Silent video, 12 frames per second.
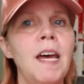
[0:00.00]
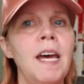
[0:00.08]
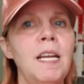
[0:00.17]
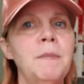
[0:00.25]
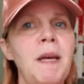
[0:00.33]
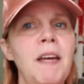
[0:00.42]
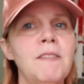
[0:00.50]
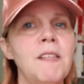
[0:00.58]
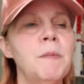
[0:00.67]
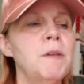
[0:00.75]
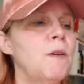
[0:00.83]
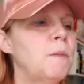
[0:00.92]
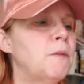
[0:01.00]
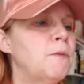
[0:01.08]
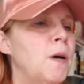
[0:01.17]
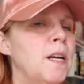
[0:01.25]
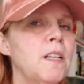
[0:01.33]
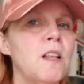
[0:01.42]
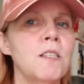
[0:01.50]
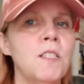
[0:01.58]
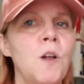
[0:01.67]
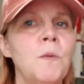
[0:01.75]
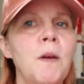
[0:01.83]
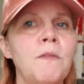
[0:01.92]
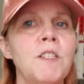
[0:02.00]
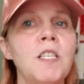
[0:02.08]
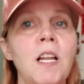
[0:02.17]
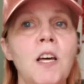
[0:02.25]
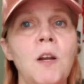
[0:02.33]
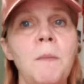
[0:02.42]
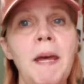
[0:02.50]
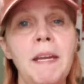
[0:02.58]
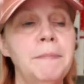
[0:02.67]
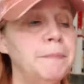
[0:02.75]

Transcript: and I may have something right before 8 o'clock to hold me up until I go to bed.